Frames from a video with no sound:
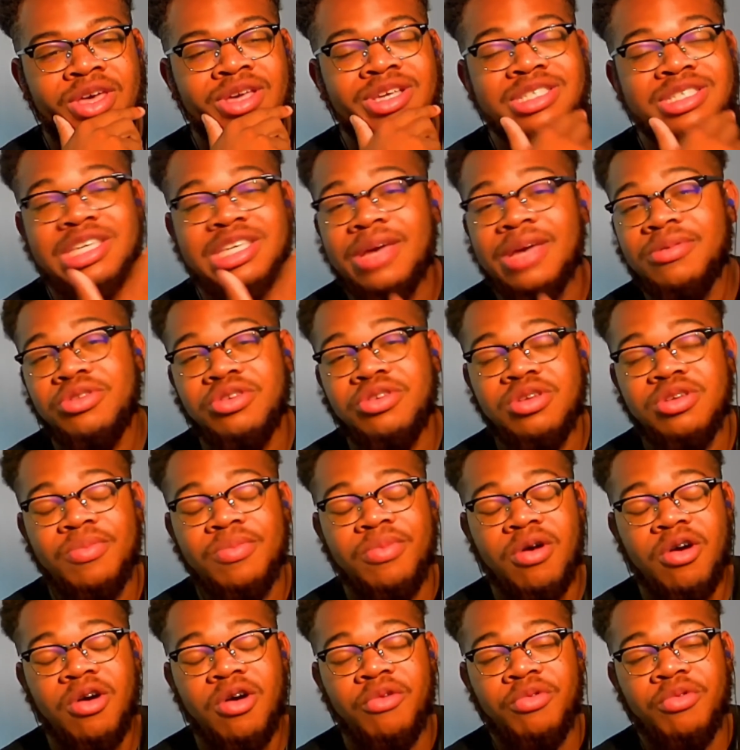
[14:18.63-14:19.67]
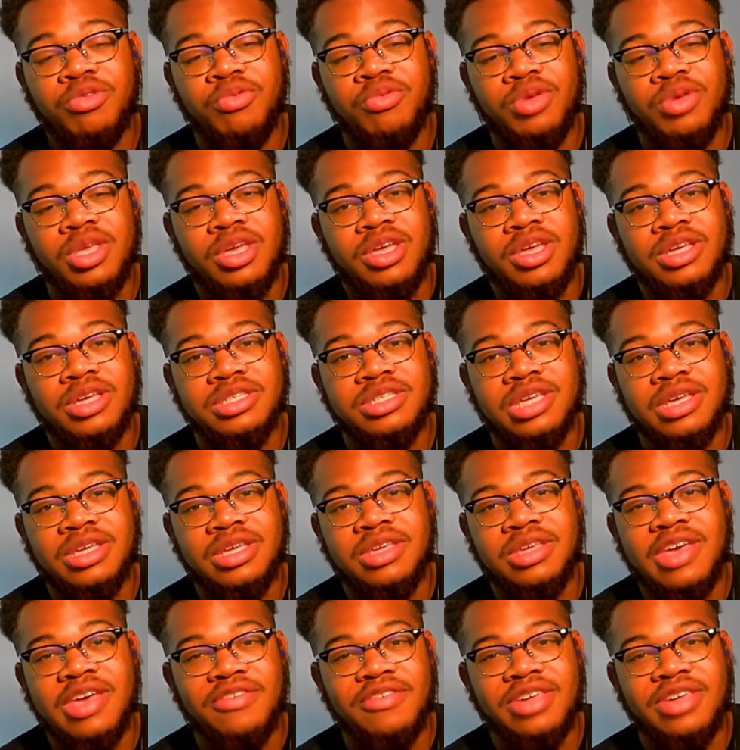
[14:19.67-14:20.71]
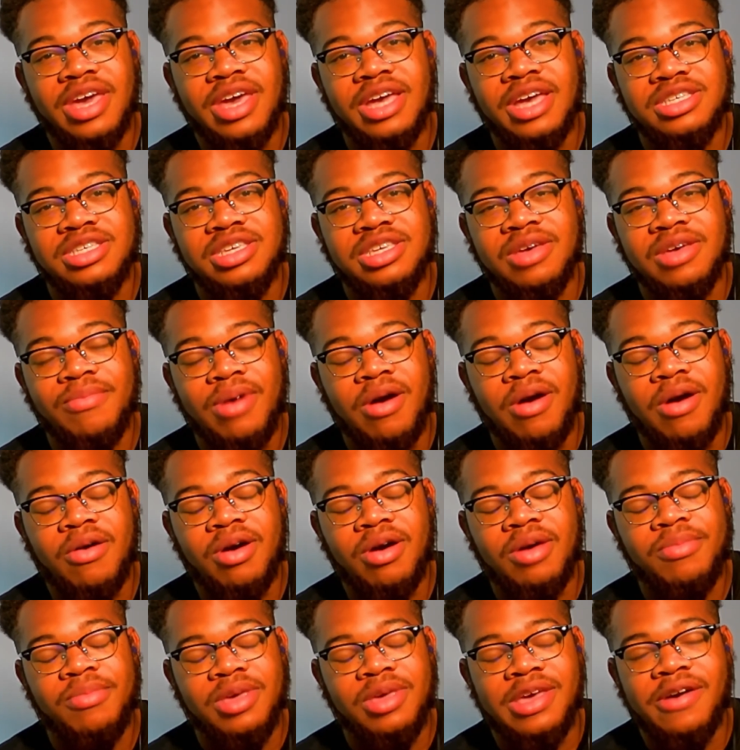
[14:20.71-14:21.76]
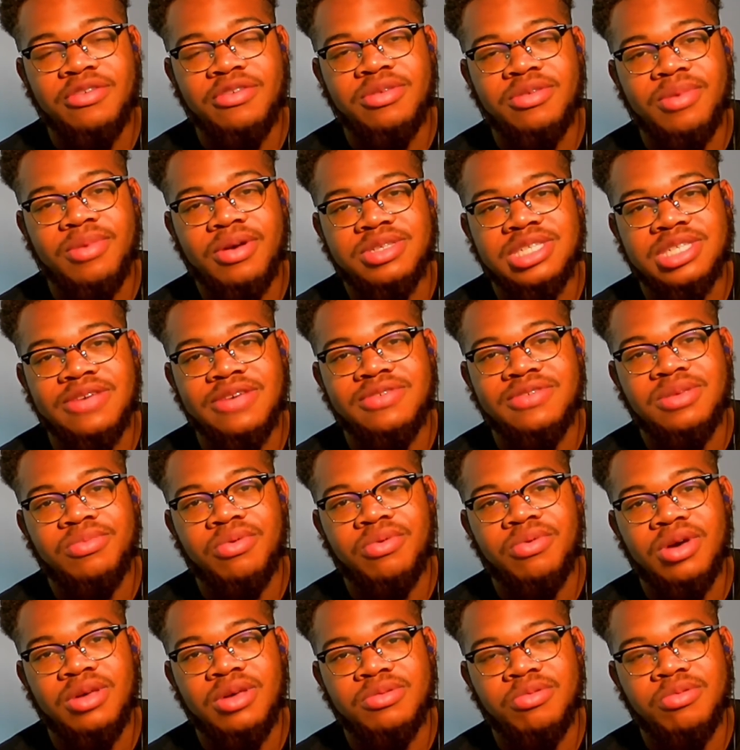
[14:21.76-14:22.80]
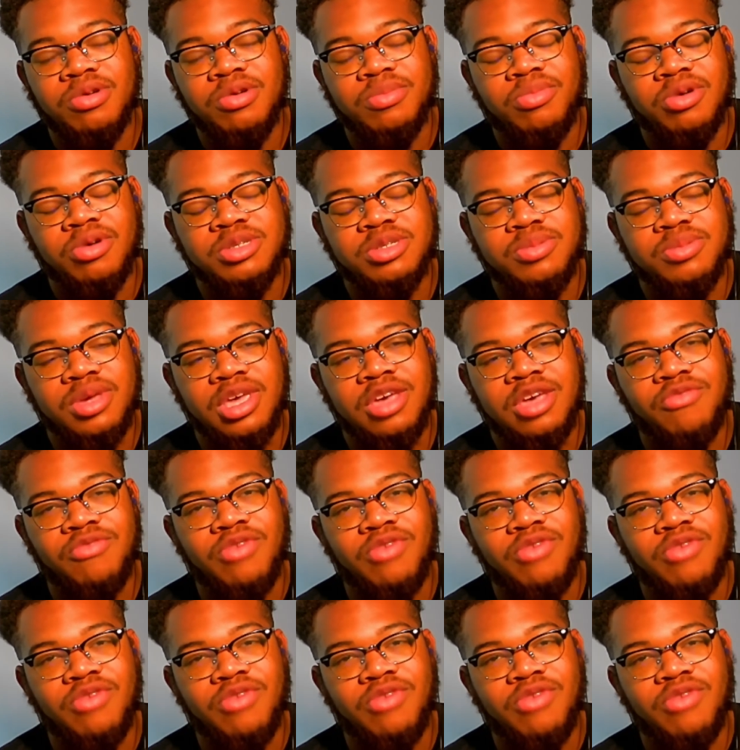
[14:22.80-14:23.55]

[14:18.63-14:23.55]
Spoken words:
He's able to shoot the ball, which we need. He averaged about 17 points per game.